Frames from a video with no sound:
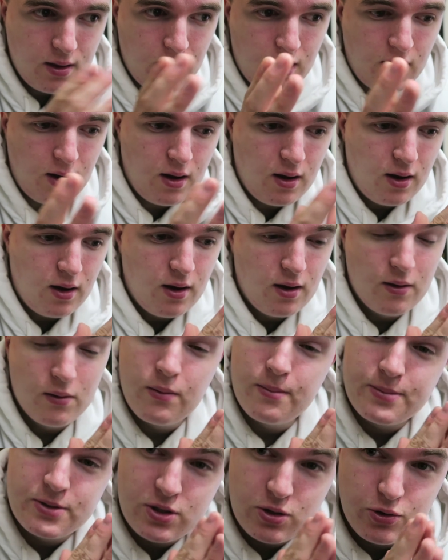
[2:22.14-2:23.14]
Uh,
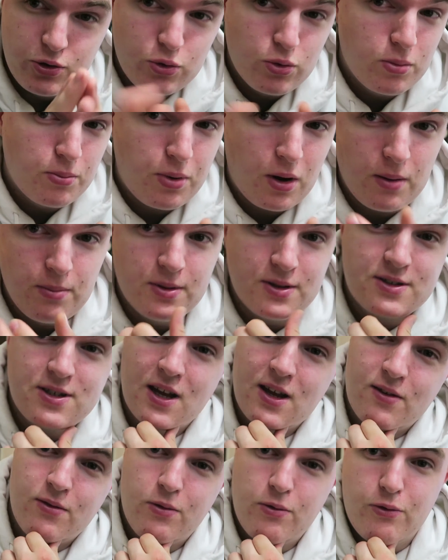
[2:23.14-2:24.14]
I'm still doing probably
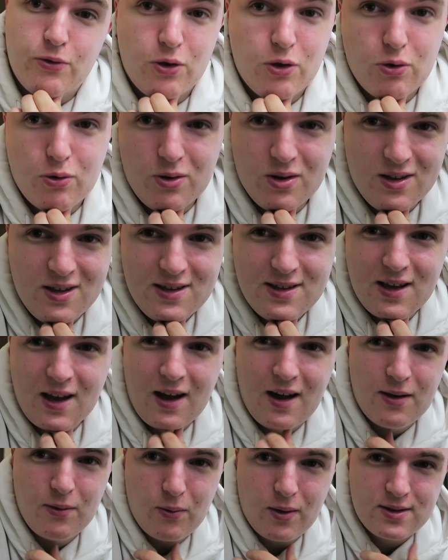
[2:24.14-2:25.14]
tech review
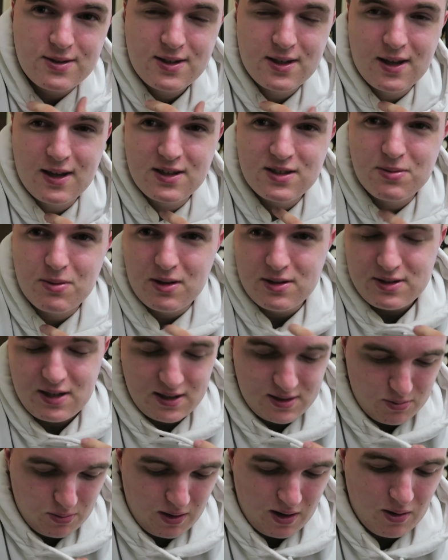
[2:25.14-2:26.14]
on Wednesdays because
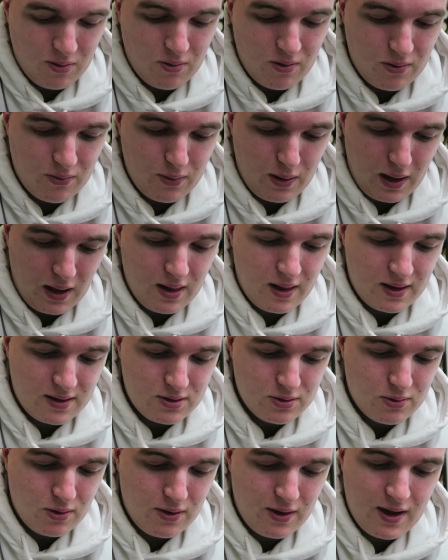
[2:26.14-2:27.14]
that's what I, I like
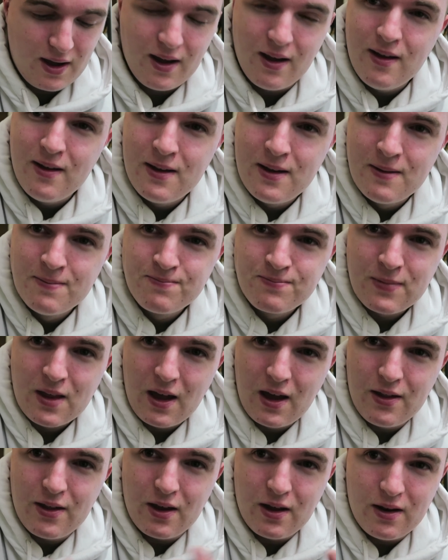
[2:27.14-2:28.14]
doing that.
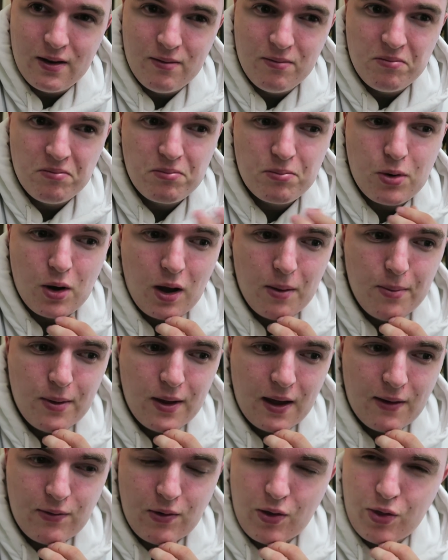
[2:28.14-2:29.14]
And then
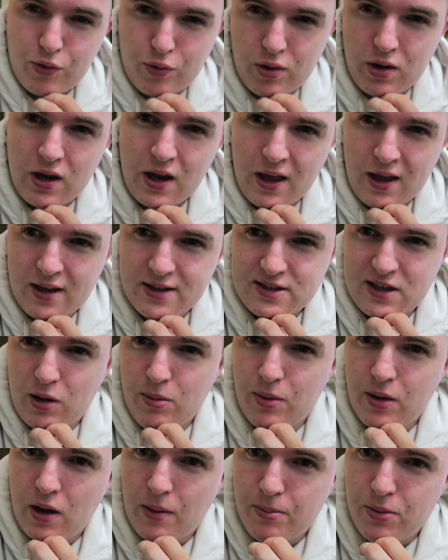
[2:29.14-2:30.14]
probably every three days I'll
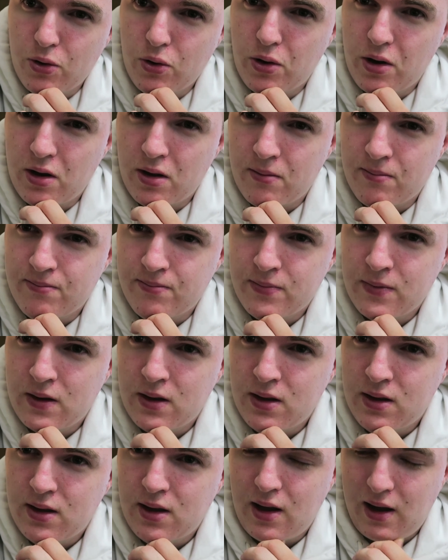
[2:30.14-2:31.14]
be uploading.
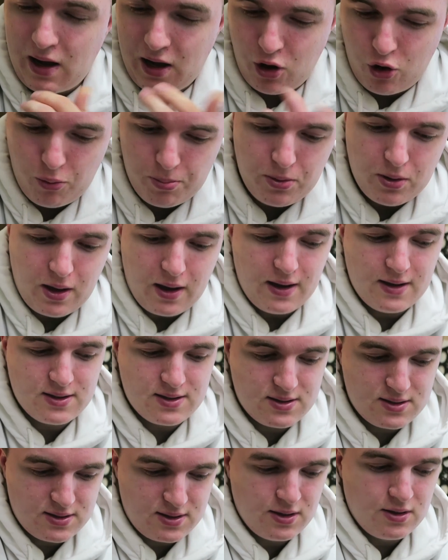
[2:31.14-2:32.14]
I hope you guys
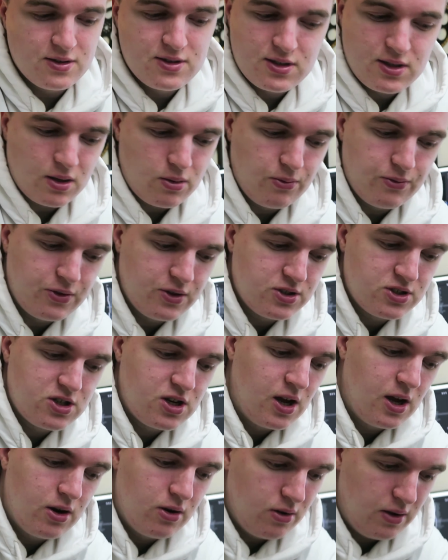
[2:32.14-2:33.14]
still stick with this
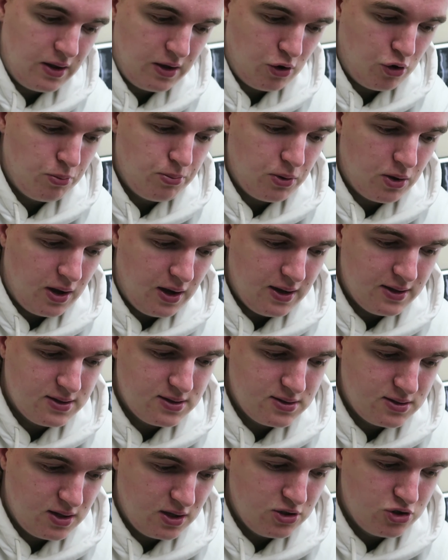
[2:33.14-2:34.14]
channel. I hope you
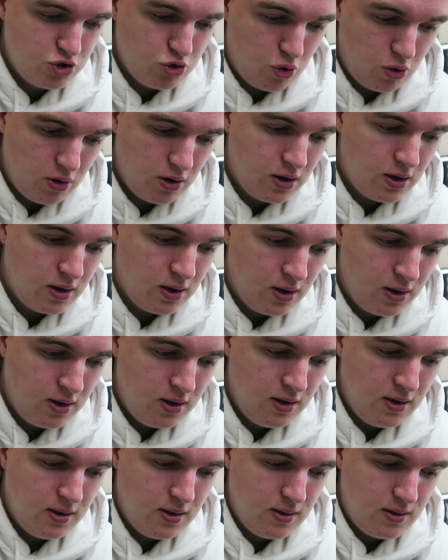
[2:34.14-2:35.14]
guys enjoy
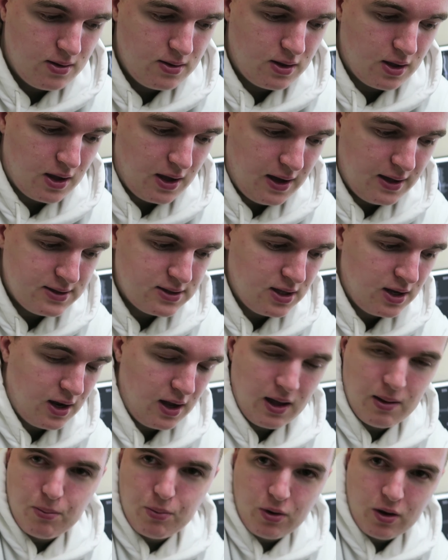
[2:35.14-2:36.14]
the content
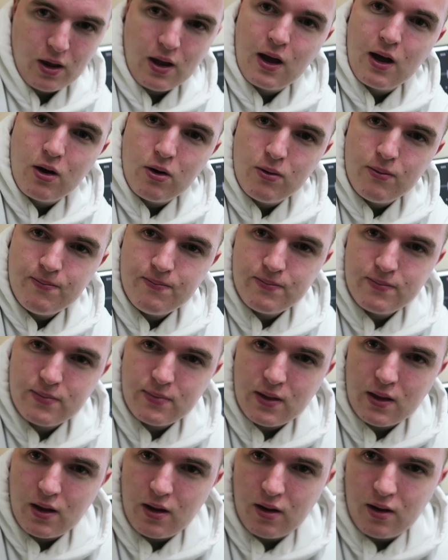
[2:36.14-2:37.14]
I bring out.
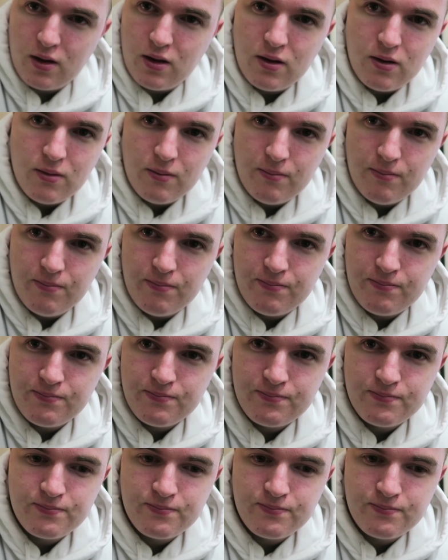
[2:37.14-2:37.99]
Um,